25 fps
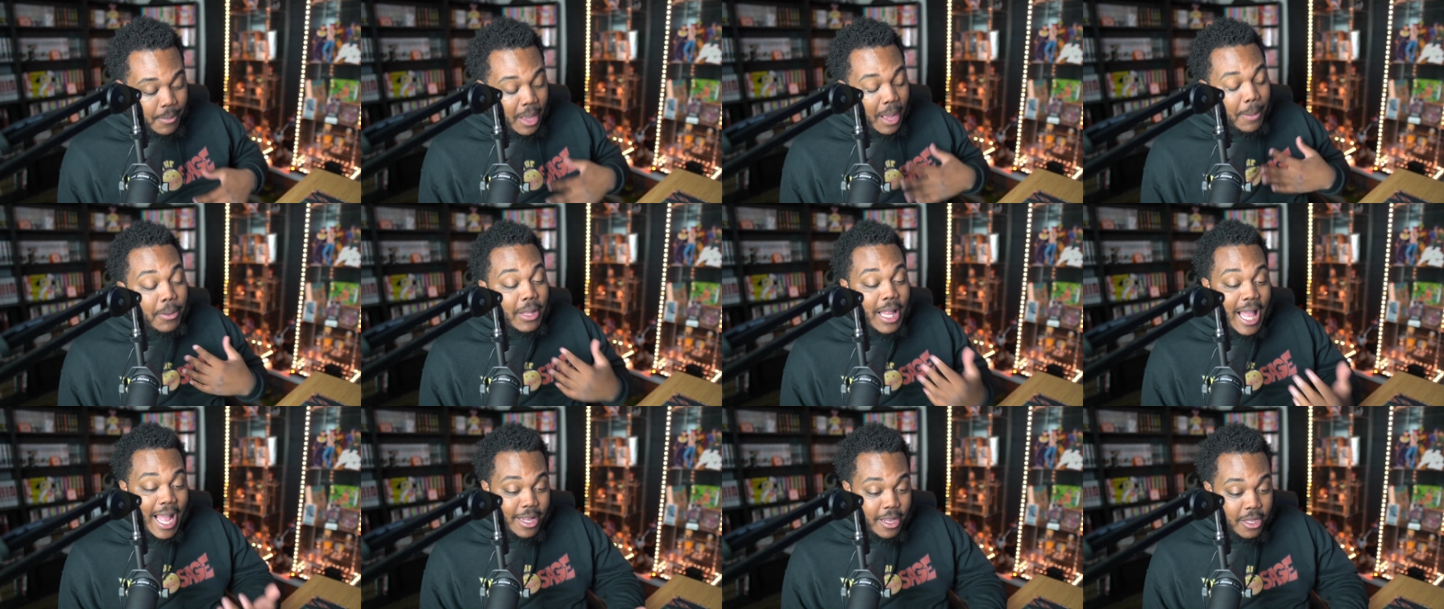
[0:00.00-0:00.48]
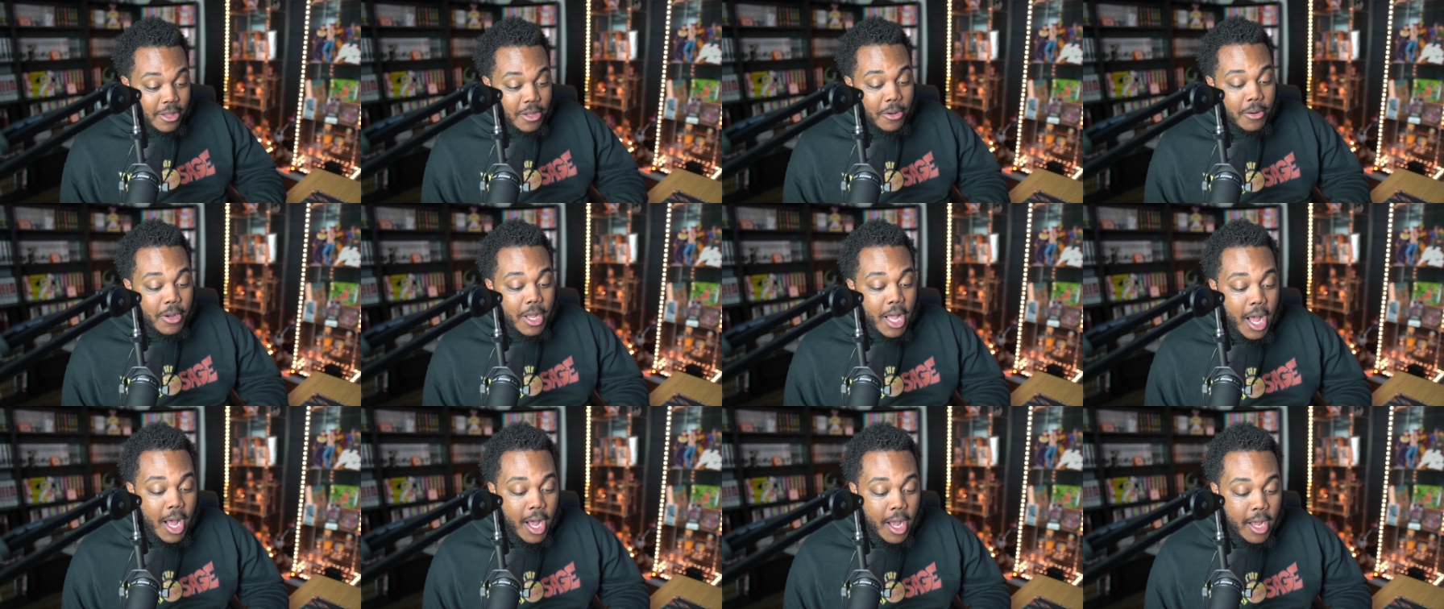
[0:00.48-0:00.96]
i'm glad that they're
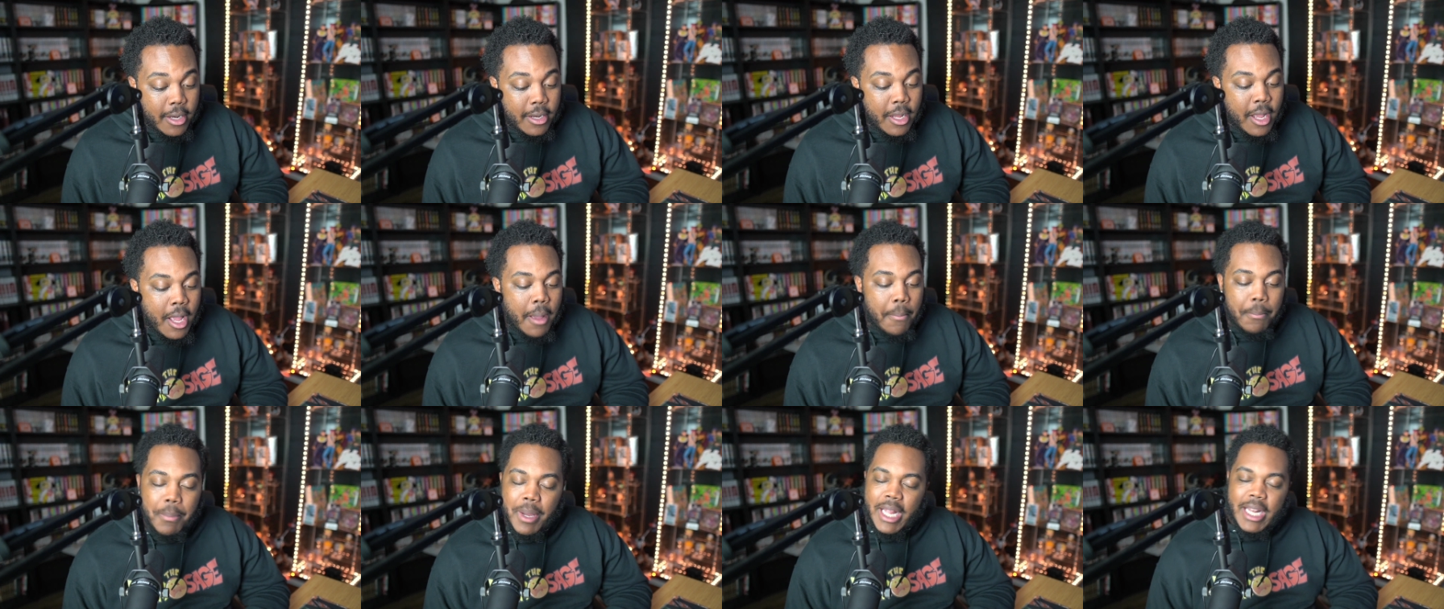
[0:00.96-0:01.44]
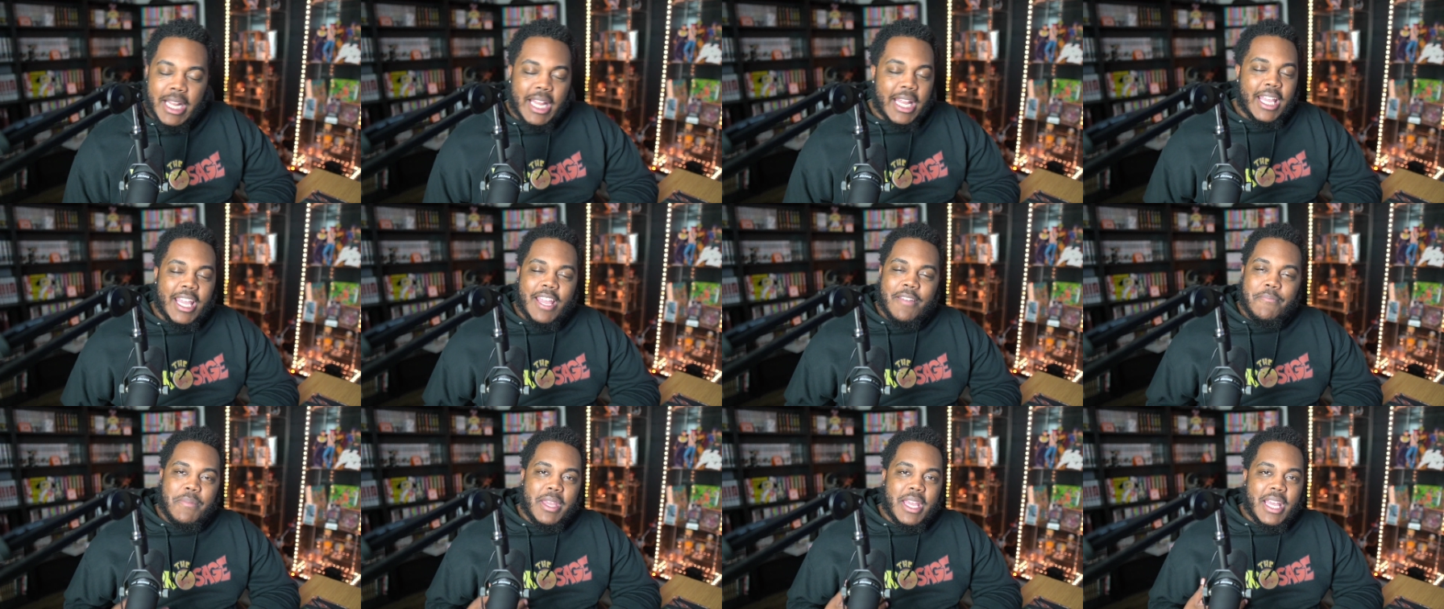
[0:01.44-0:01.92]
gone but it didn't
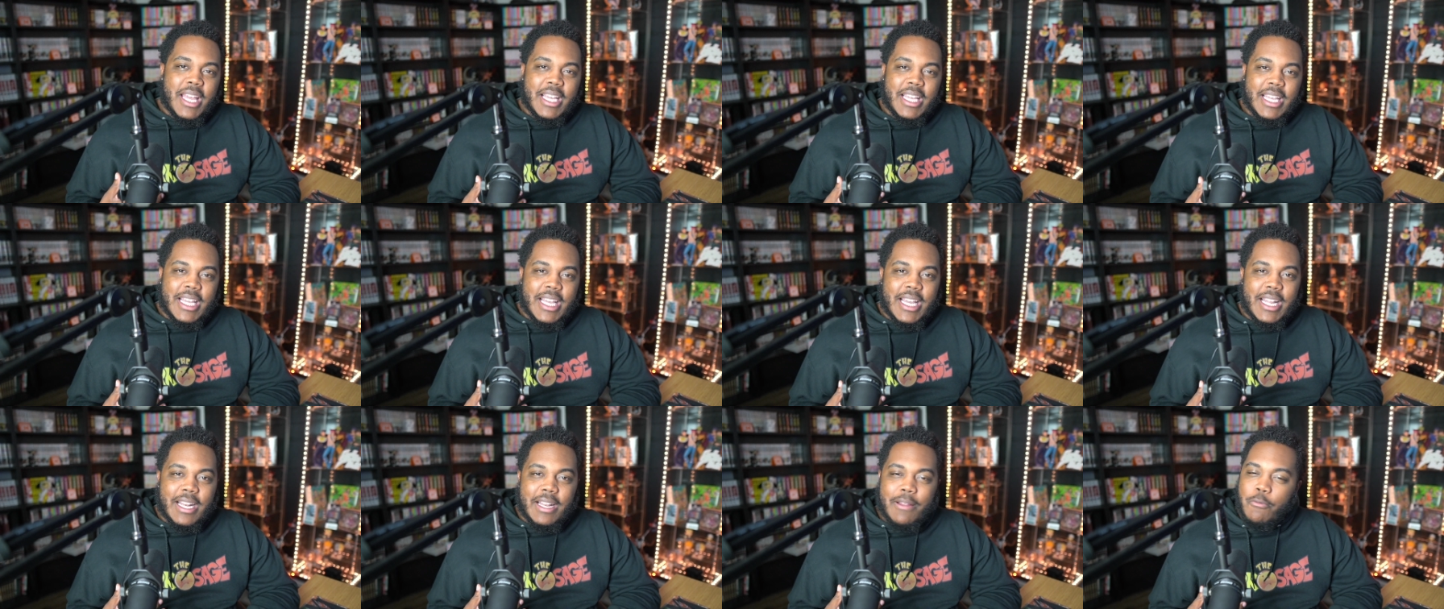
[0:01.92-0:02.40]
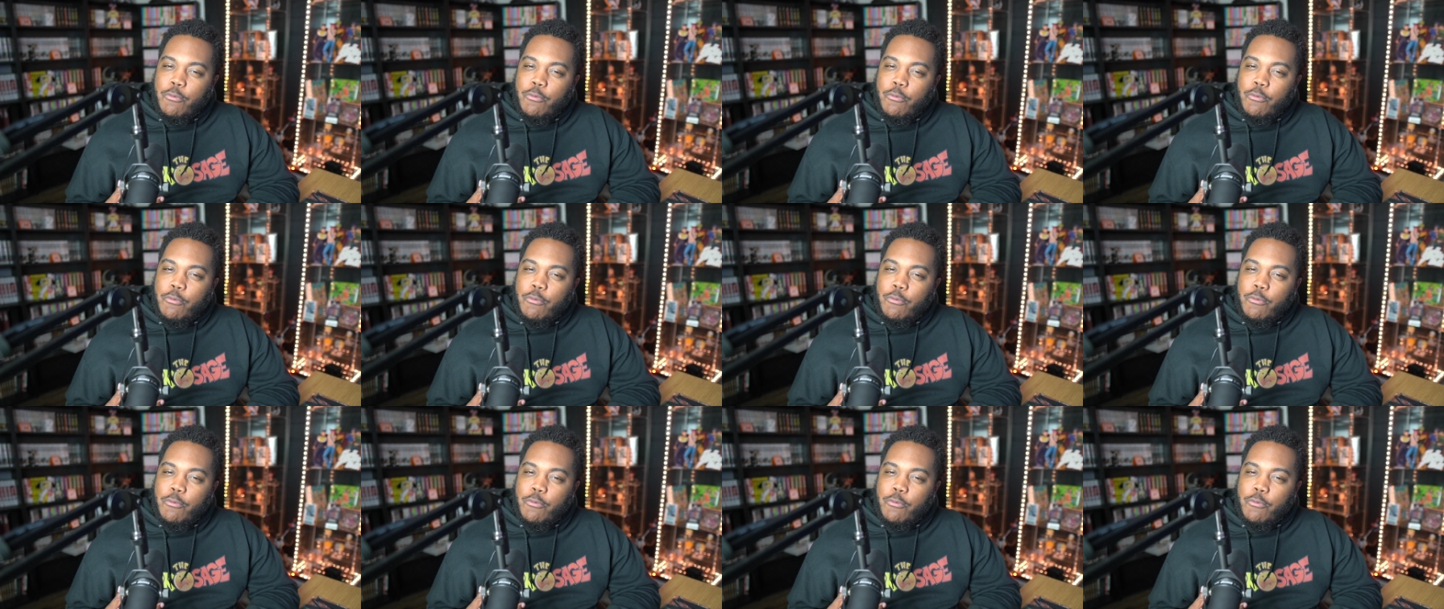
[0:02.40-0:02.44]
give me a good